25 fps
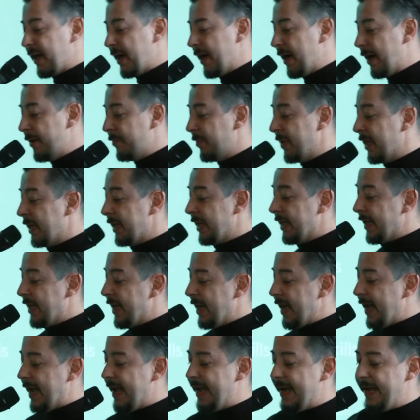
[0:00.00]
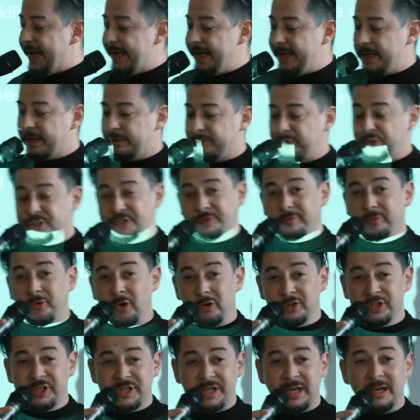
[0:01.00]
a
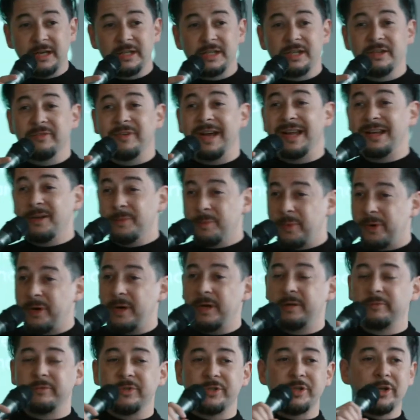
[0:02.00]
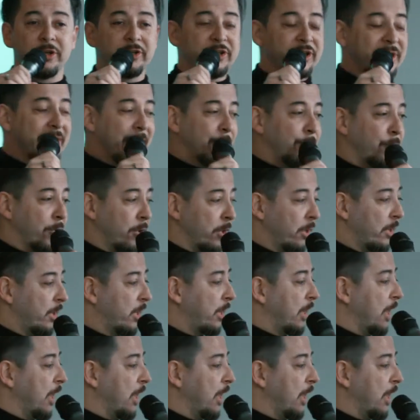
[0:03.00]
Royal Society of Edinburgh research network,